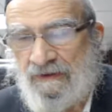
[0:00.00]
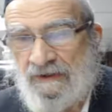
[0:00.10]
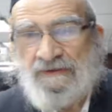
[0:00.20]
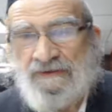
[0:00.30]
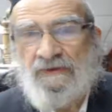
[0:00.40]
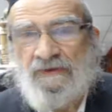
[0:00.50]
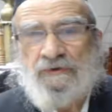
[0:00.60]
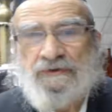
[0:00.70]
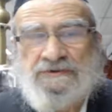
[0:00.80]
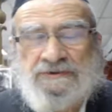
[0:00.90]
In other
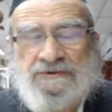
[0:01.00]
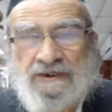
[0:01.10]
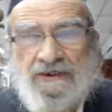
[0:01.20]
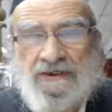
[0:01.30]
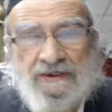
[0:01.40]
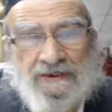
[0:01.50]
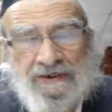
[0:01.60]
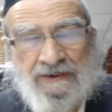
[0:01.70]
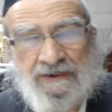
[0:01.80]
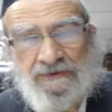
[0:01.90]
words,
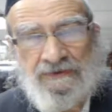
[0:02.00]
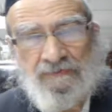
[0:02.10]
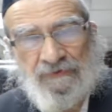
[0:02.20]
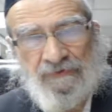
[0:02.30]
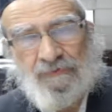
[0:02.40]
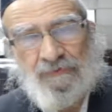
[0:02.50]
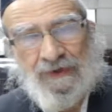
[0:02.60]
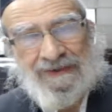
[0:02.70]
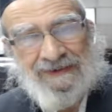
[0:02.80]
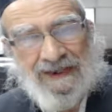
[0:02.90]
the bridge is
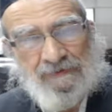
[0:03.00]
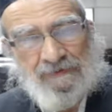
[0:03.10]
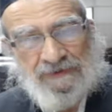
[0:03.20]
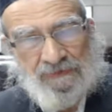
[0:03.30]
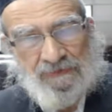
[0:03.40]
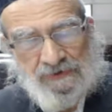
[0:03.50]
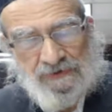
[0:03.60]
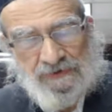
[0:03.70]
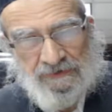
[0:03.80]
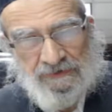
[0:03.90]
what enables a
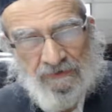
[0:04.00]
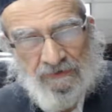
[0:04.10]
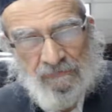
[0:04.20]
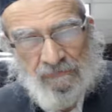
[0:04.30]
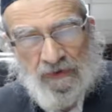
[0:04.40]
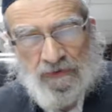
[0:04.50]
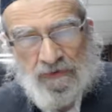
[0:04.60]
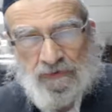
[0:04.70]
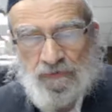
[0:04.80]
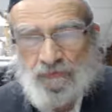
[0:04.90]
person
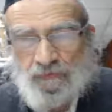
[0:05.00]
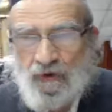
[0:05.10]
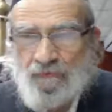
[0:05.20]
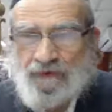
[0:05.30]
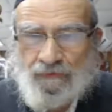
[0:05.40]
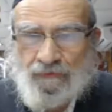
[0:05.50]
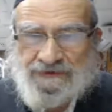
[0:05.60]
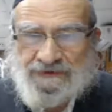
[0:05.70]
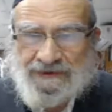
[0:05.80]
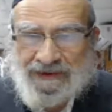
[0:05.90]
to go
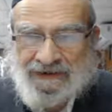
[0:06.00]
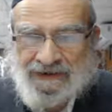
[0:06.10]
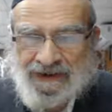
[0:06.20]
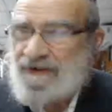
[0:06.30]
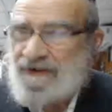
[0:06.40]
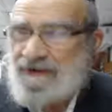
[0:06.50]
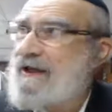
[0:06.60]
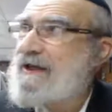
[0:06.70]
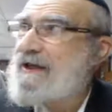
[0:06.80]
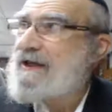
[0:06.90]
across a, a
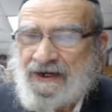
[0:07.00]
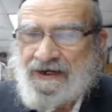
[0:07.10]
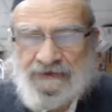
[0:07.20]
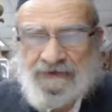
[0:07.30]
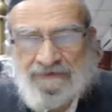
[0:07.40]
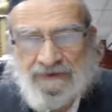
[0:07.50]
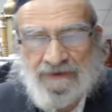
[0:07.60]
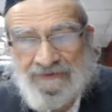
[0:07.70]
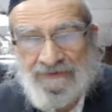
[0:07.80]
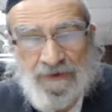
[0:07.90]
an area
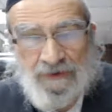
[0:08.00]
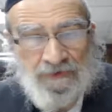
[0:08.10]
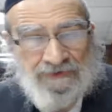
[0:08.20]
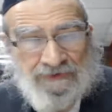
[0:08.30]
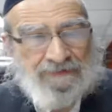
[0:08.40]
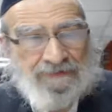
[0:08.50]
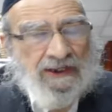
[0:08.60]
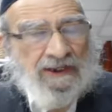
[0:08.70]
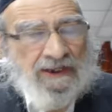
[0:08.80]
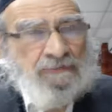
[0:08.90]
that he would not
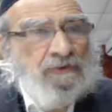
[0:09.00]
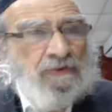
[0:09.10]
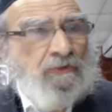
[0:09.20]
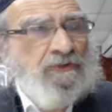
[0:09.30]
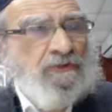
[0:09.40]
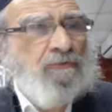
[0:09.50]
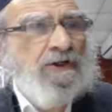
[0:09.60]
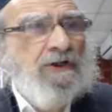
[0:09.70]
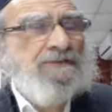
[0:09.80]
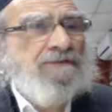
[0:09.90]
be able to go
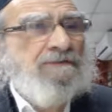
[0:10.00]
otherwise.